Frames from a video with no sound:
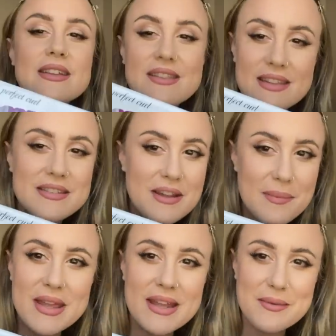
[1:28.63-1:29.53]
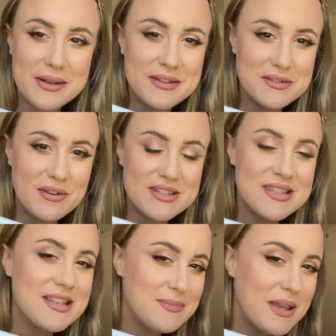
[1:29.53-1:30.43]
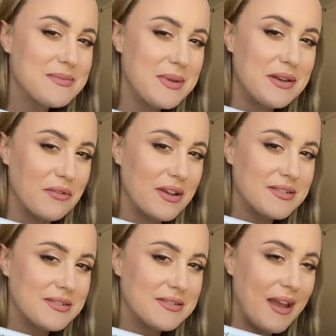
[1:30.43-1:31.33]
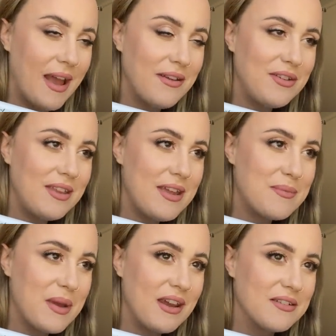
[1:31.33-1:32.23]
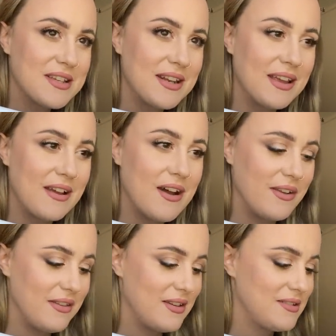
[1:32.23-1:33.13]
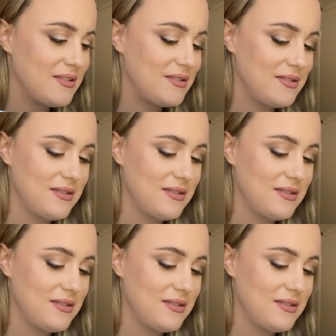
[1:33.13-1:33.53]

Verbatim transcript: Does this not make anyone else nervous? This makes me nervous. I feel like my hair is gonna get caught in this.